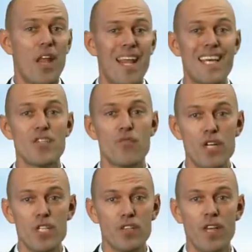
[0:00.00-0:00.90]
less
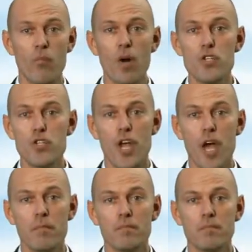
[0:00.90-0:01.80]
risk than 1
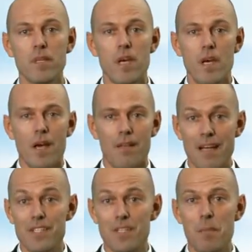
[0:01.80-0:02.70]
share, and
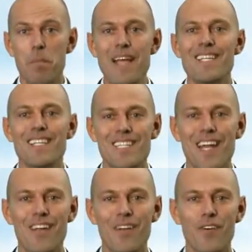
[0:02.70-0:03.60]
that's the basic
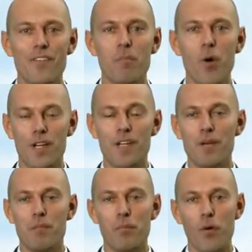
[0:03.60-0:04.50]
tenet of
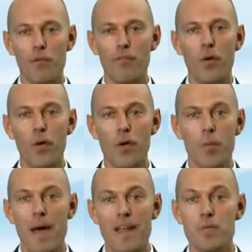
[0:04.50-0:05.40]
modern portfolio
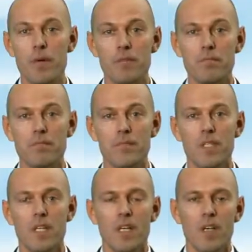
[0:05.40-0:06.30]
management.
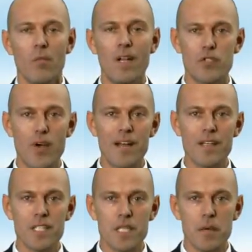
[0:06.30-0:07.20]
While
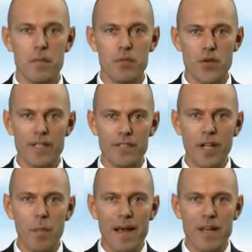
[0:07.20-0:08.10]
traders
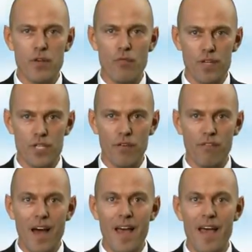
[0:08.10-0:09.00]
they'll manage a risk
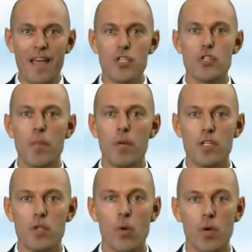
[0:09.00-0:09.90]
via a
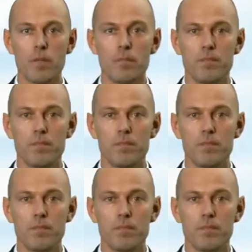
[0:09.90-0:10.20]
stop-loss order.